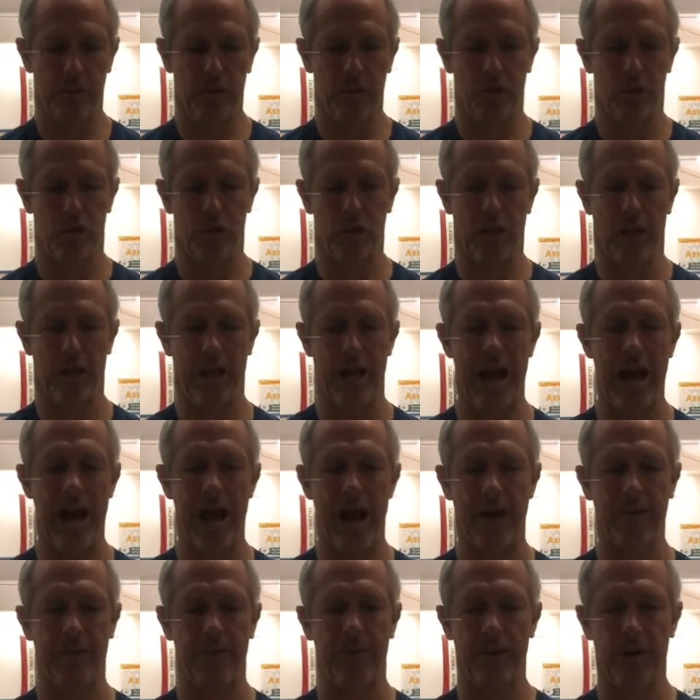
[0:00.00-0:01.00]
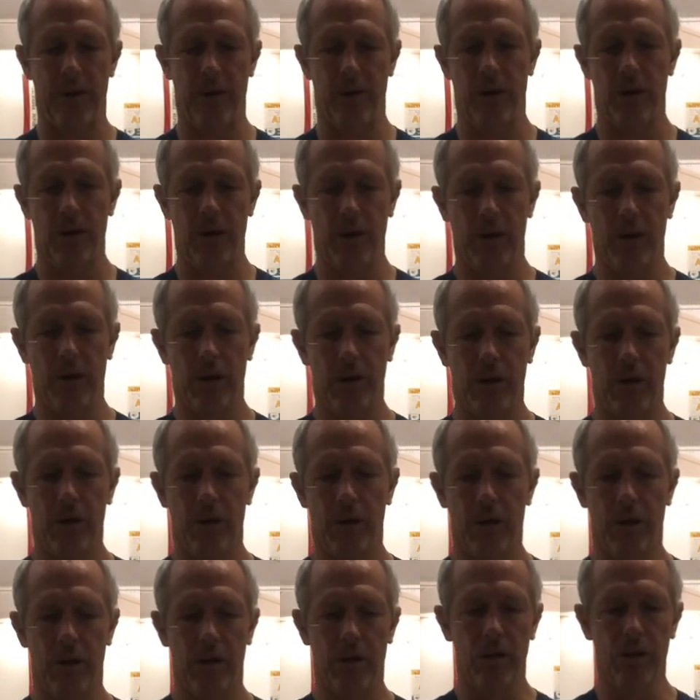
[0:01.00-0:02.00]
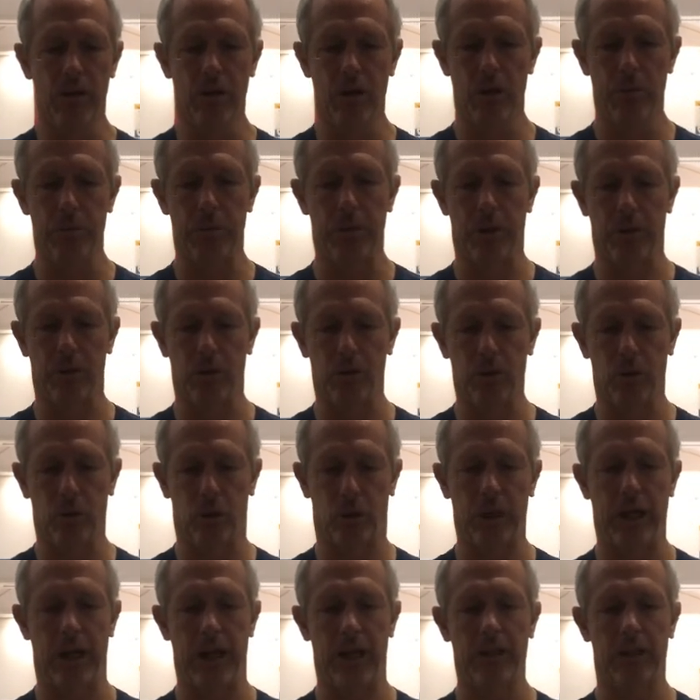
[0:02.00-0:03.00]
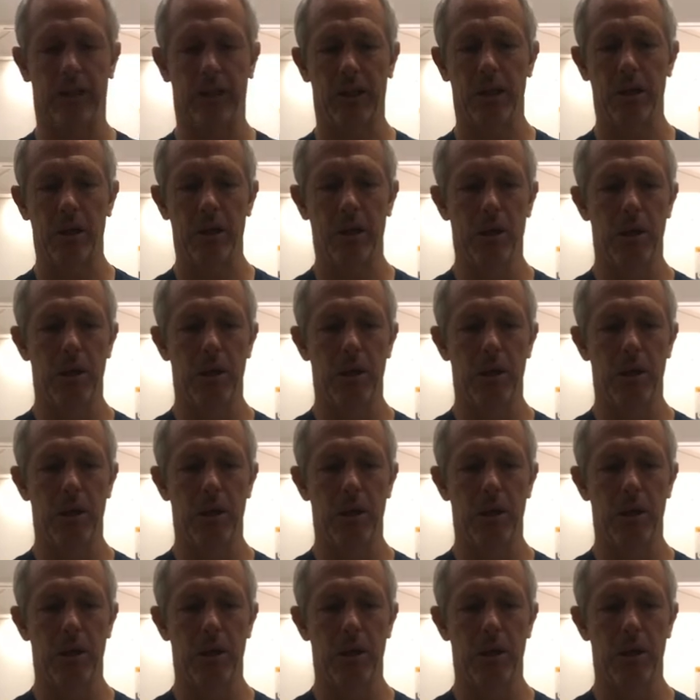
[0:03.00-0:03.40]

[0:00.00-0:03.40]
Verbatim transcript: Still have a little bit of loose ends,